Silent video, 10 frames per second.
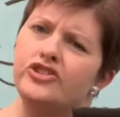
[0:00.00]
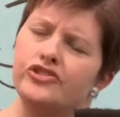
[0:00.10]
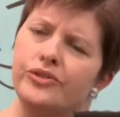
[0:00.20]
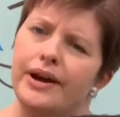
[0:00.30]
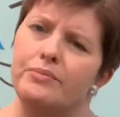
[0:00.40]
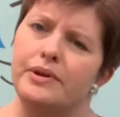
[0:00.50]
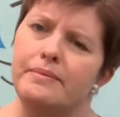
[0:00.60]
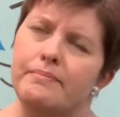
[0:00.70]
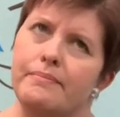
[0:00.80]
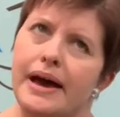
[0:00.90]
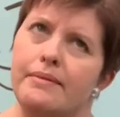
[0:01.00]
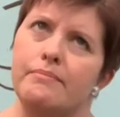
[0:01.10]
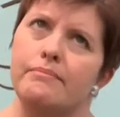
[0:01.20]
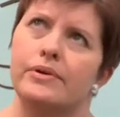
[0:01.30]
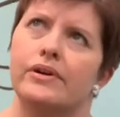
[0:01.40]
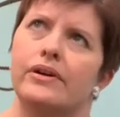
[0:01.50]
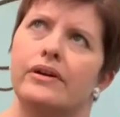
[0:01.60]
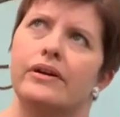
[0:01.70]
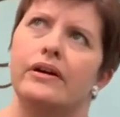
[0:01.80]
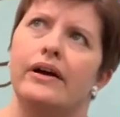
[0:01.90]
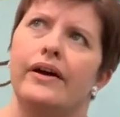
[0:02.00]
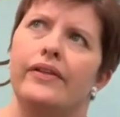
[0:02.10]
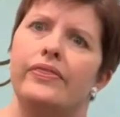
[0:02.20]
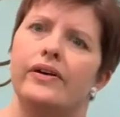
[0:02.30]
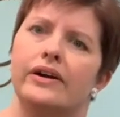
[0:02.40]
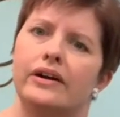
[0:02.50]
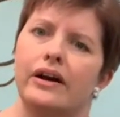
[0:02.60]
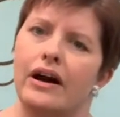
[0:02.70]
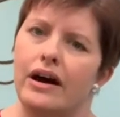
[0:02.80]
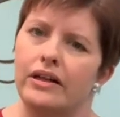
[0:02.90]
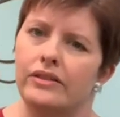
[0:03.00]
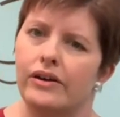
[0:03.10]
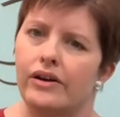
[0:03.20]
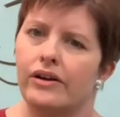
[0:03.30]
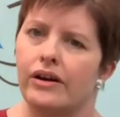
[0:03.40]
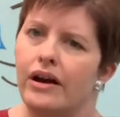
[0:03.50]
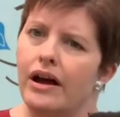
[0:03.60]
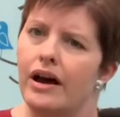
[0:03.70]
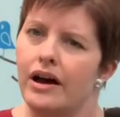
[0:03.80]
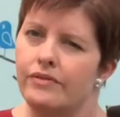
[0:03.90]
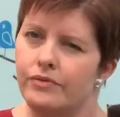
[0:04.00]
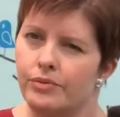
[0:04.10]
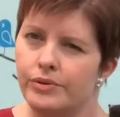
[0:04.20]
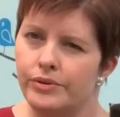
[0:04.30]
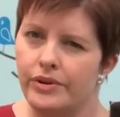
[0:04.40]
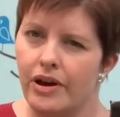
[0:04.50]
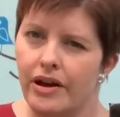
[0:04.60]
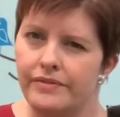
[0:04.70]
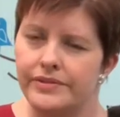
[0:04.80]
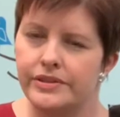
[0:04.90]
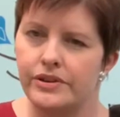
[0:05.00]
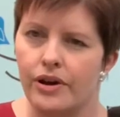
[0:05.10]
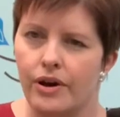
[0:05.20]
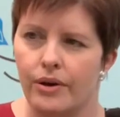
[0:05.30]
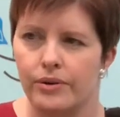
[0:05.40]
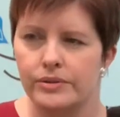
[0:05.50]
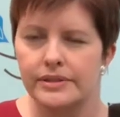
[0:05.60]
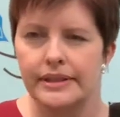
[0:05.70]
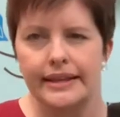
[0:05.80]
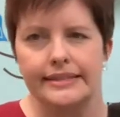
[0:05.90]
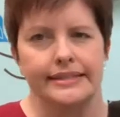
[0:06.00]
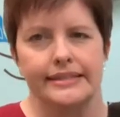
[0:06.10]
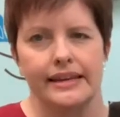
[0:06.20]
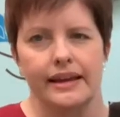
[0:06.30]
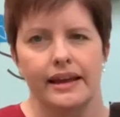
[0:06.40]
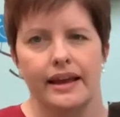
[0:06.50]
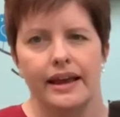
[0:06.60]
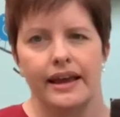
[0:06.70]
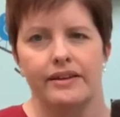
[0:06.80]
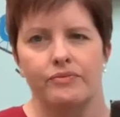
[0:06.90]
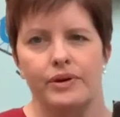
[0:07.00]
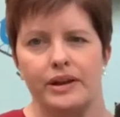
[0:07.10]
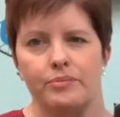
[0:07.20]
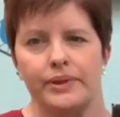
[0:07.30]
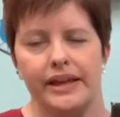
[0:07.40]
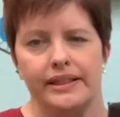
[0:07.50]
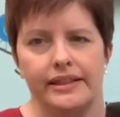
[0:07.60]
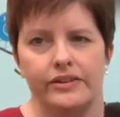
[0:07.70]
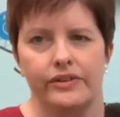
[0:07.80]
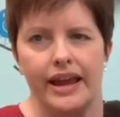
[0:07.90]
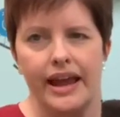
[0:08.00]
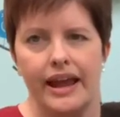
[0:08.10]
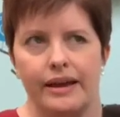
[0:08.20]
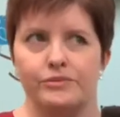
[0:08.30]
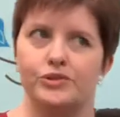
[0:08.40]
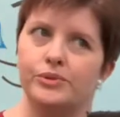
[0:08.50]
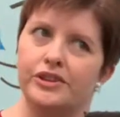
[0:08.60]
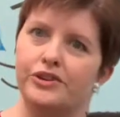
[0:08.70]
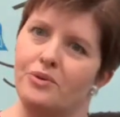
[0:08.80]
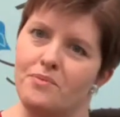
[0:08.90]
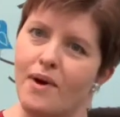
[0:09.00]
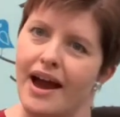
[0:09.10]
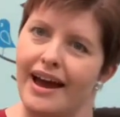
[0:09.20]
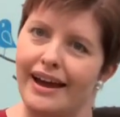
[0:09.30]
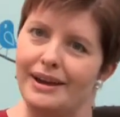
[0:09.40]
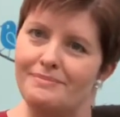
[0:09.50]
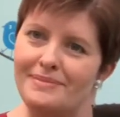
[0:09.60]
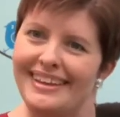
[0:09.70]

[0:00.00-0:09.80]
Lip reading: sure I remember the color of Rudolph's nose. Let's see if we can play a little game, do a little rhyme